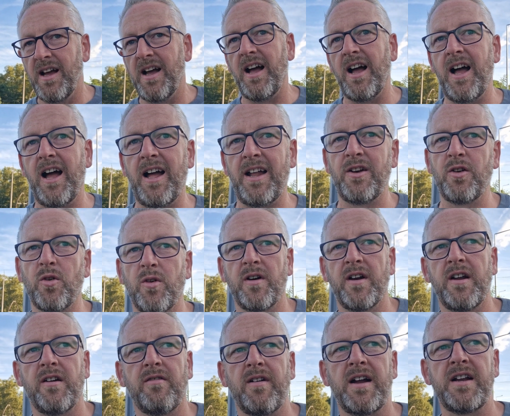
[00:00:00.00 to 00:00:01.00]
and
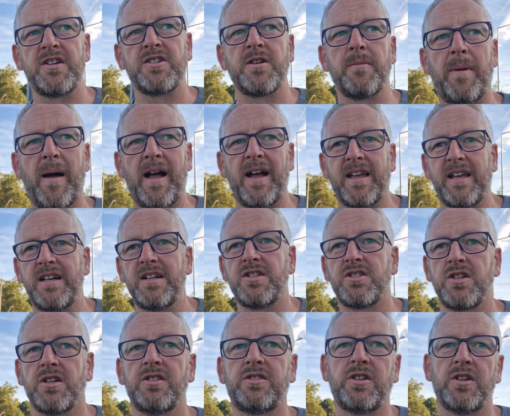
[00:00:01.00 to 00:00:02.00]
already arranged a
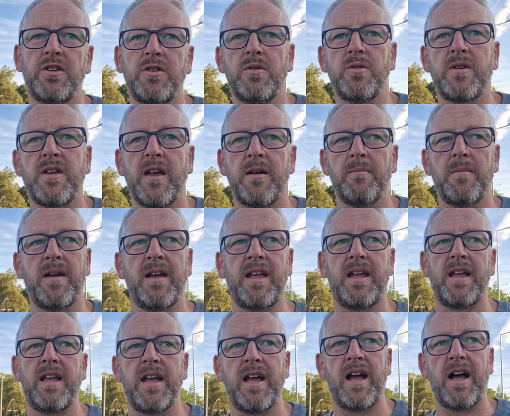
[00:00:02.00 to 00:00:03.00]
package to get
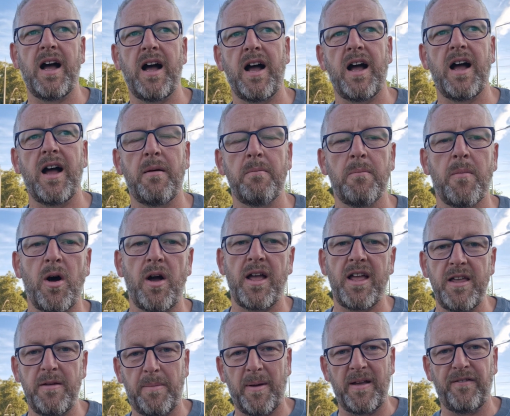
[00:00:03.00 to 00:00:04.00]
me my
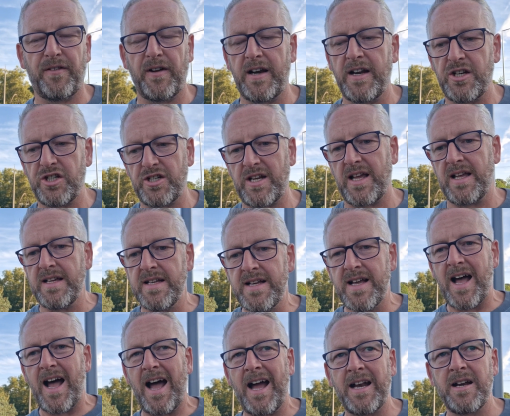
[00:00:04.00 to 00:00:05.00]
EP finished
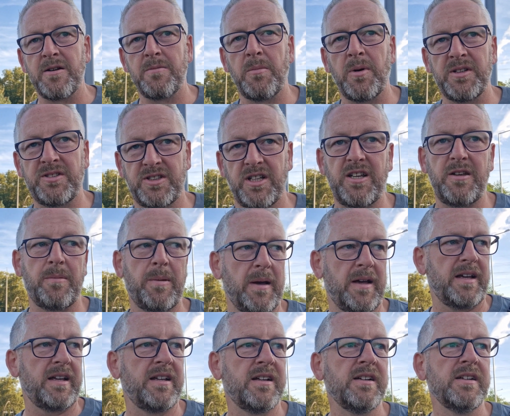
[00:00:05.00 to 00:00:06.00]
and my
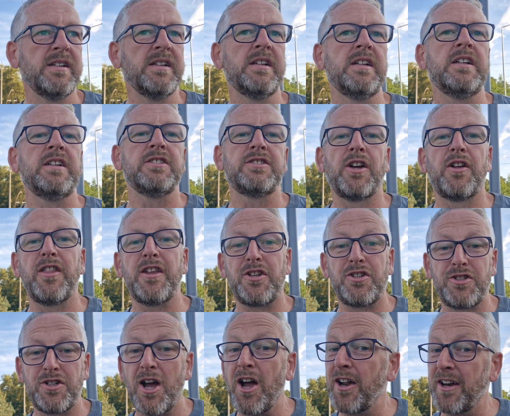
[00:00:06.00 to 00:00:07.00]
CP. So this
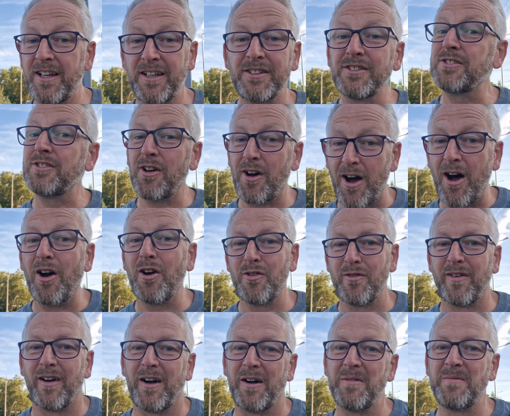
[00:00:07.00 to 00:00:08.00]
journey is not
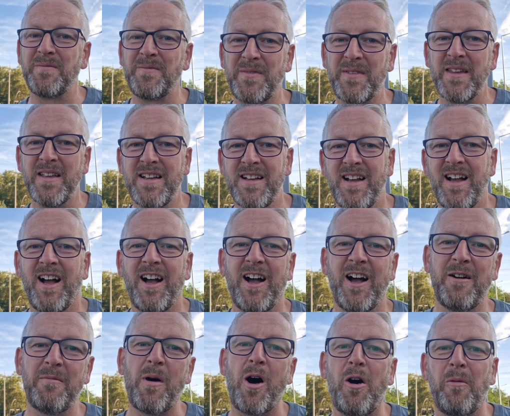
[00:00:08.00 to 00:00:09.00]
over.
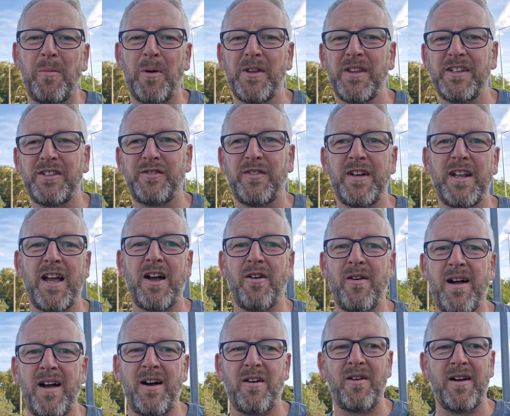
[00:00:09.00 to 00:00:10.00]
I'll put this video
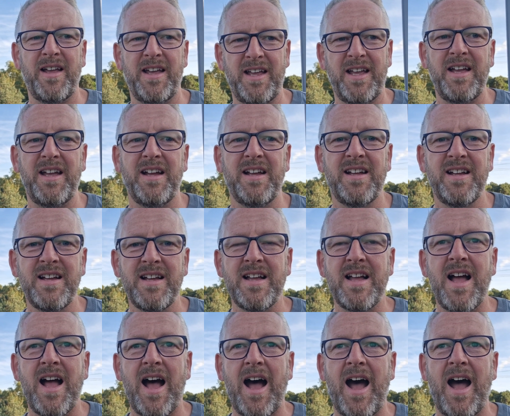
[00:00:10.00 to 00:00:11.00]
out here,
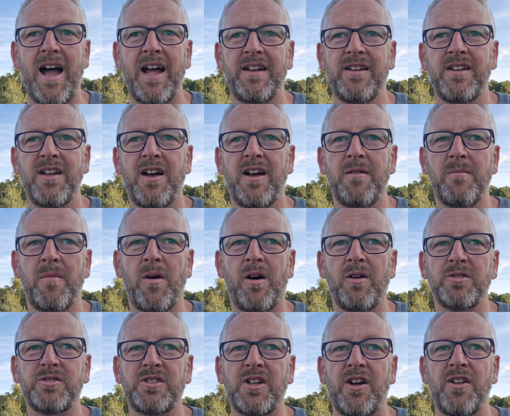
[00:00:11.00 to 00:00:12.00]
and
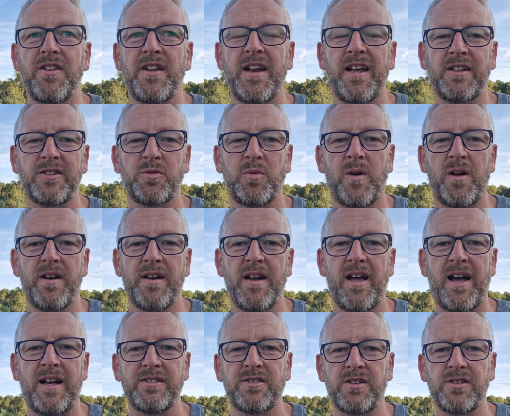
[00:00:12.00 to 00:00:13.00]
I'll start the next one
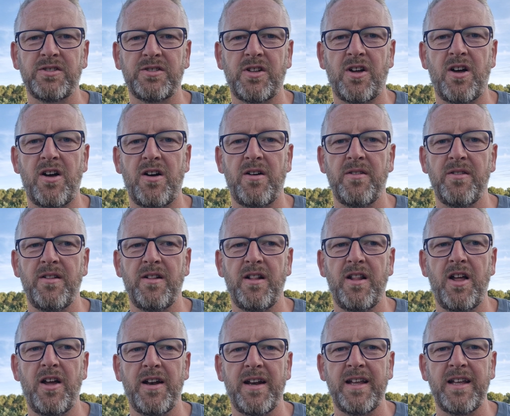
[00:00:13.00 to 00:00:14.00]
as I start
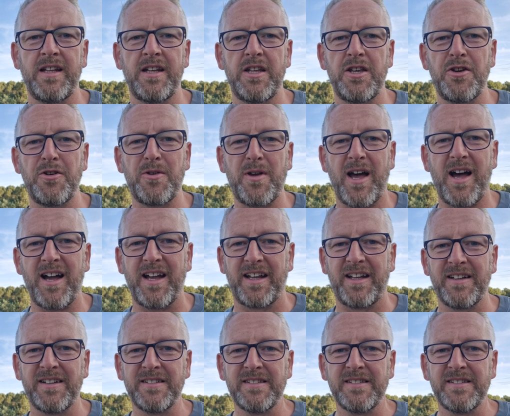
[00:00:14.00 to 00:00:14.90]
learning in the UK.